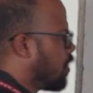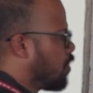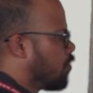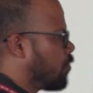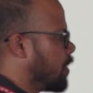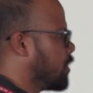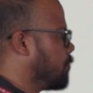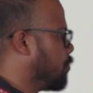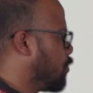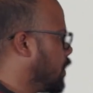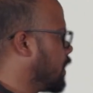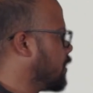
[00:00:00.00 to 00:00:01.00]
When
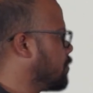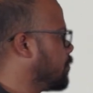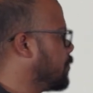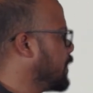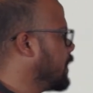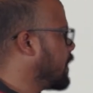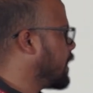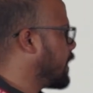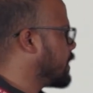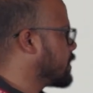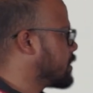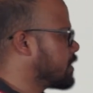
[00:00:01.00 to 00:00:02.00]
point B
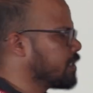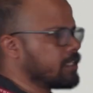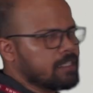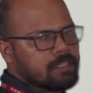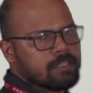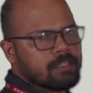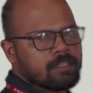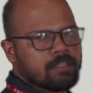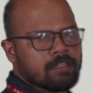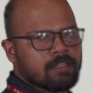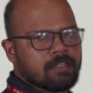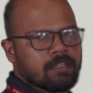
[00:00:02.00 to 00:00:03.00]
and C
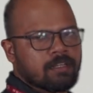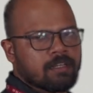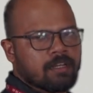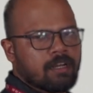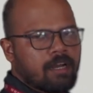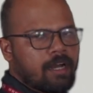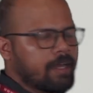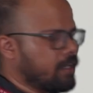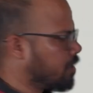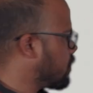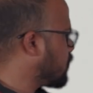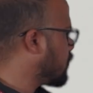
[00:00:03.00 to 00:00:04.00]
are
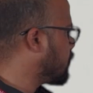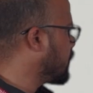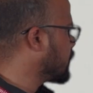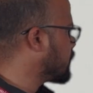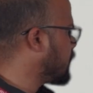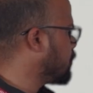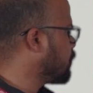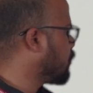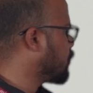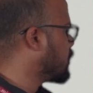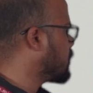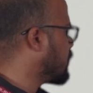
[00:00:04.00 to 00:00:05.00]
having same
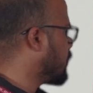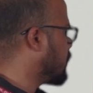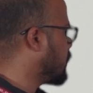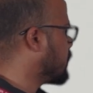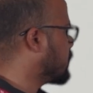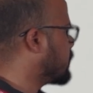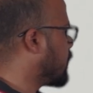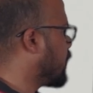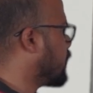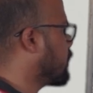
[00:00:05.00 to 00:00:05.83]
potential, that is Z,